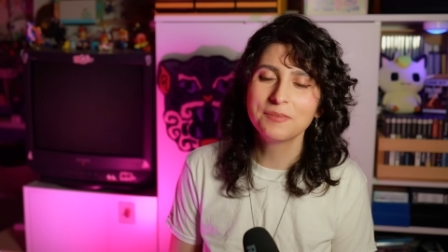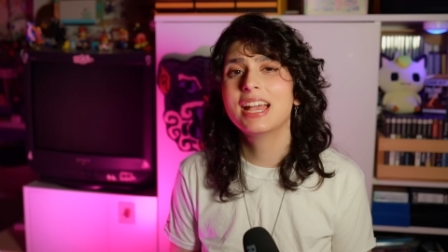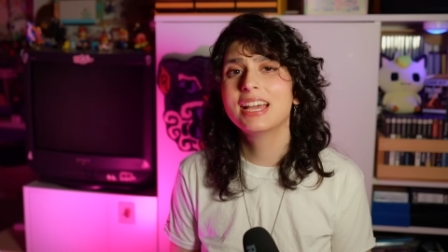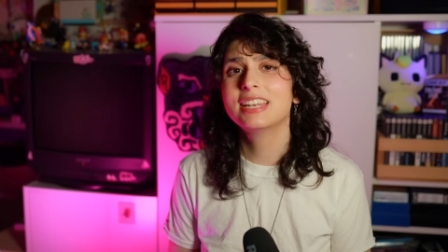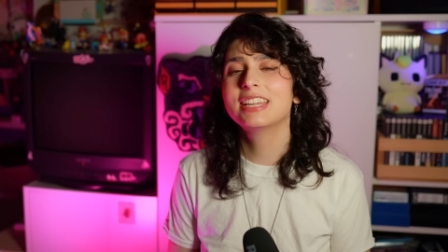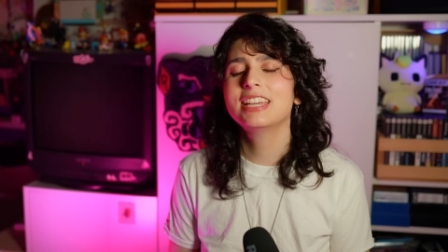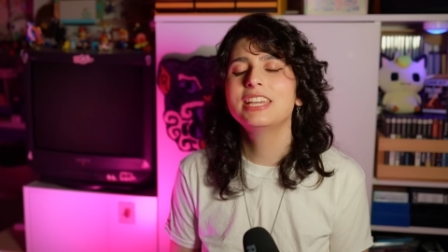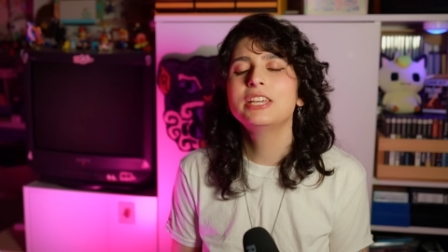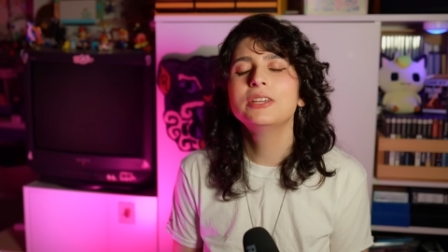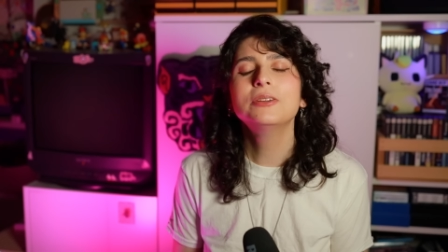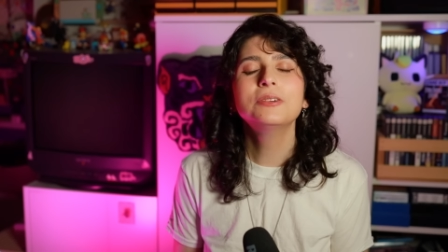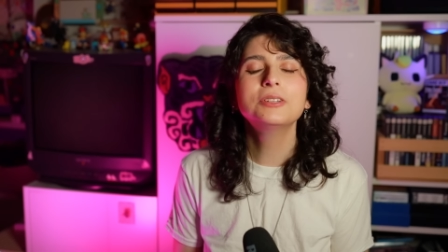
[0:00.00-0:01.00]
And a
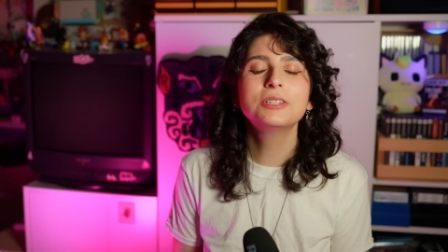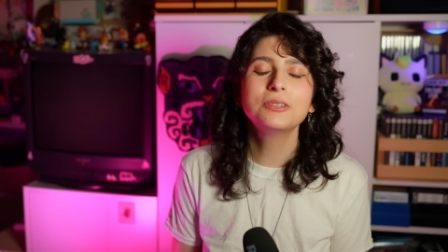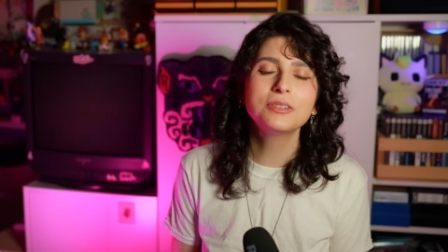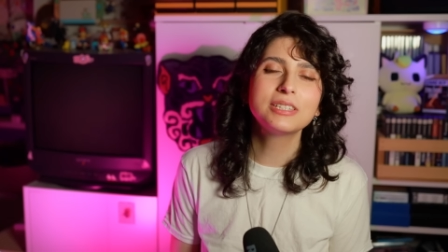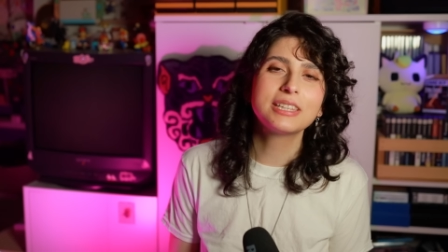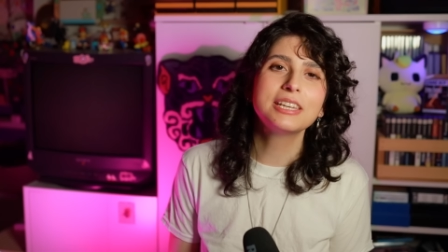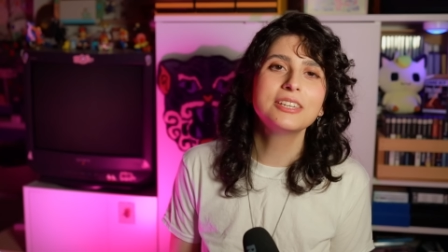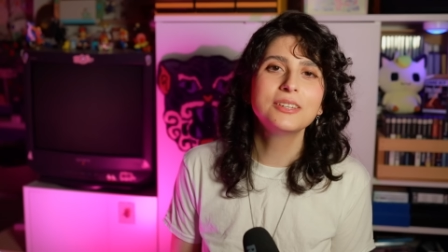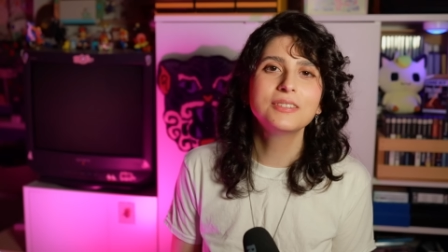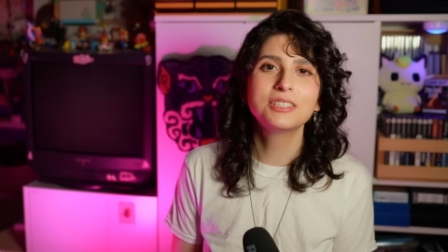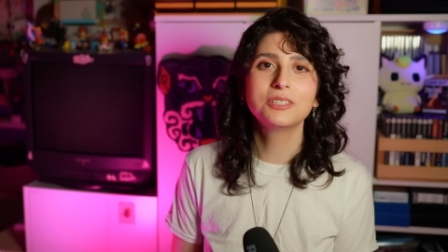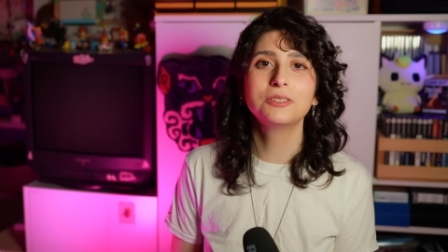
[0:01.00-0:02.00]
huge thank
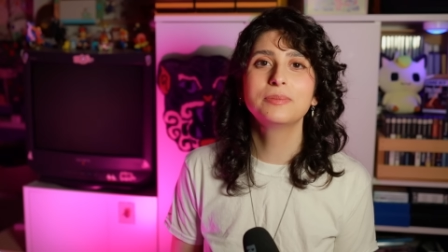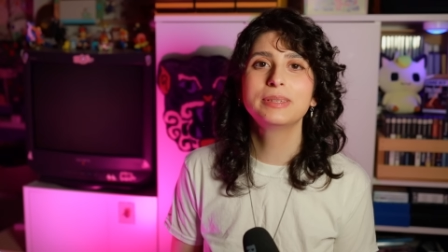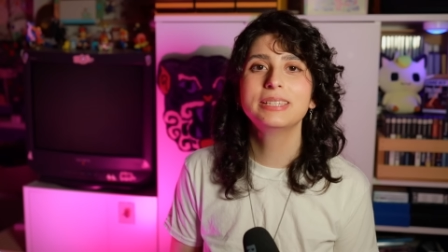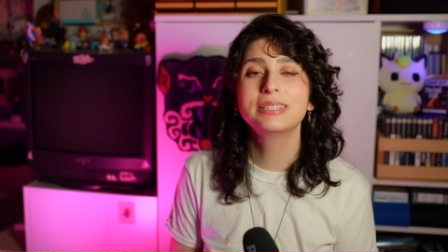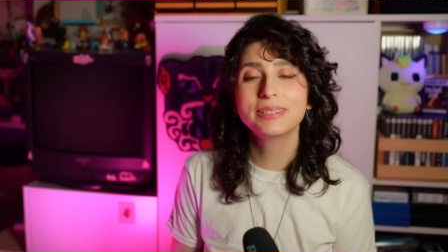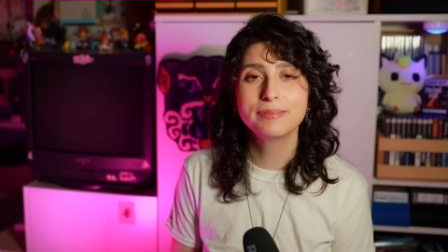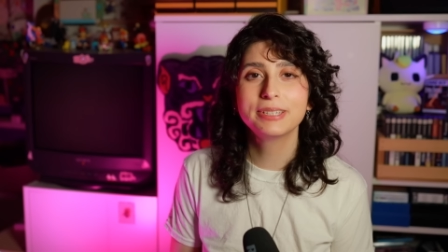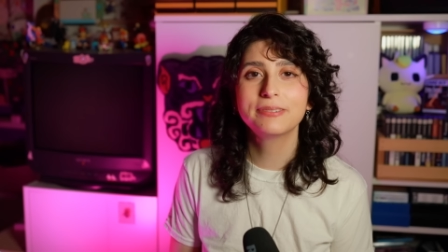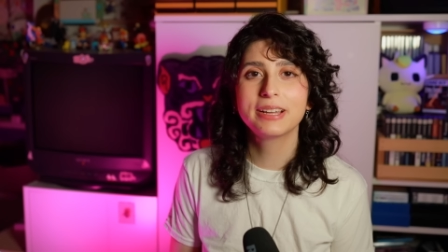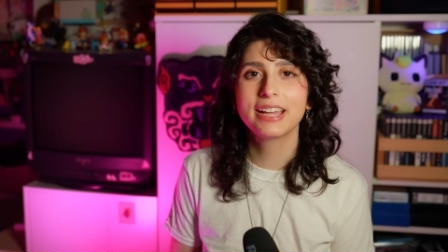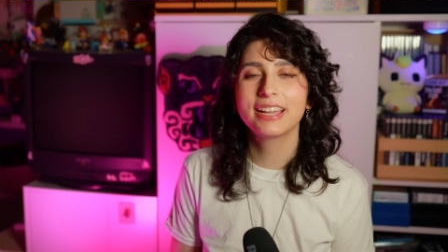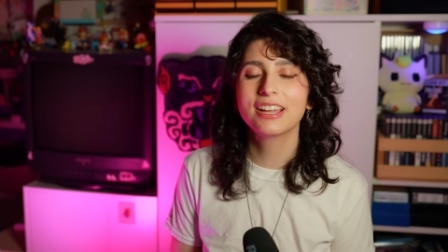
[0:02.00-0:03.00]
you to
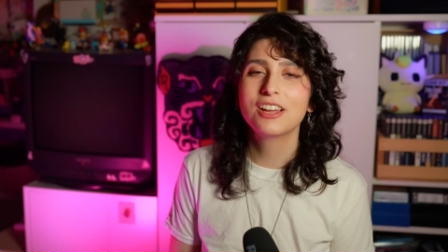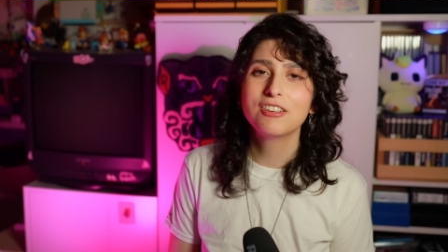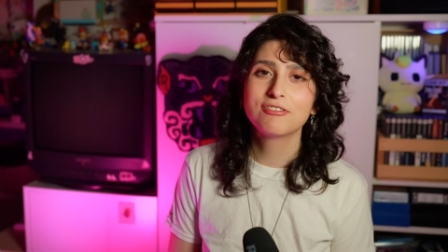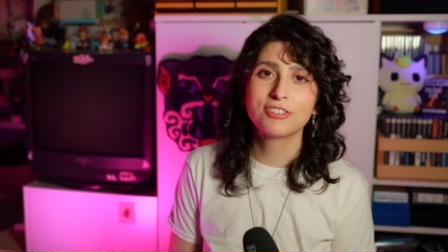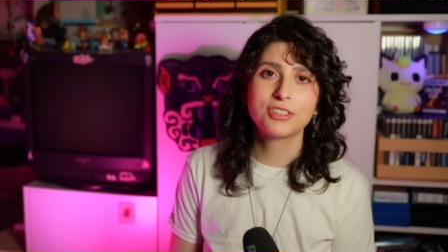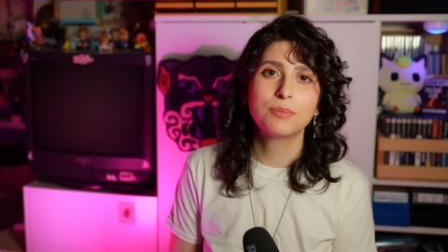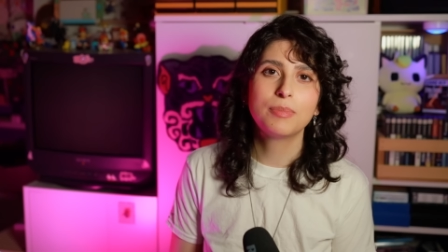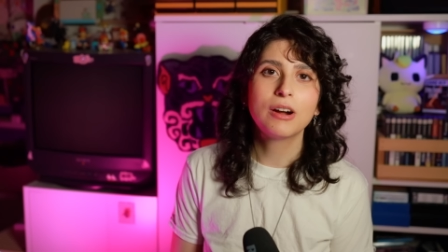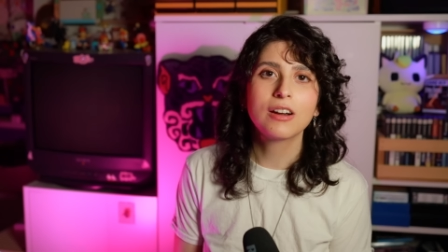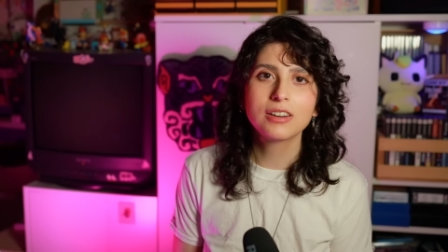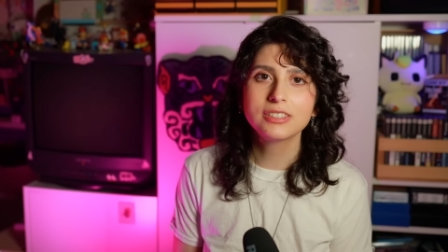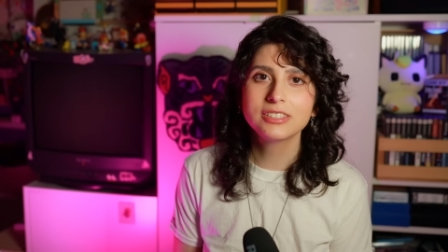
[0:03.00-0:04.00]
PCBWay for the
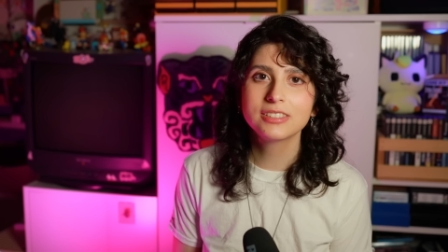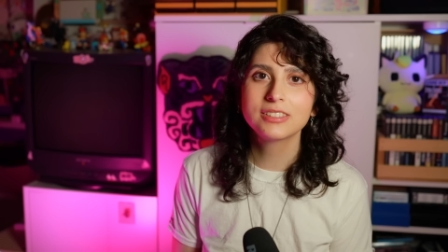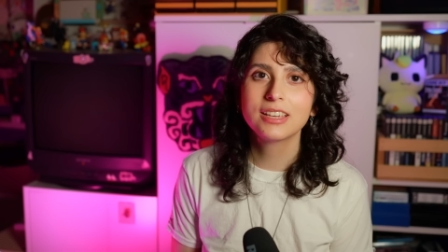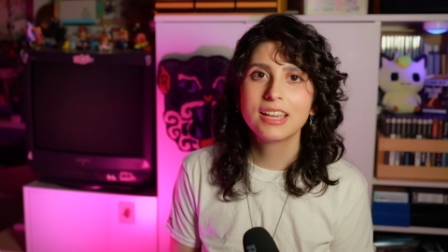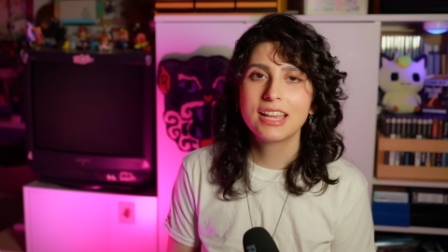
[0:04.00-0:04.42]
parts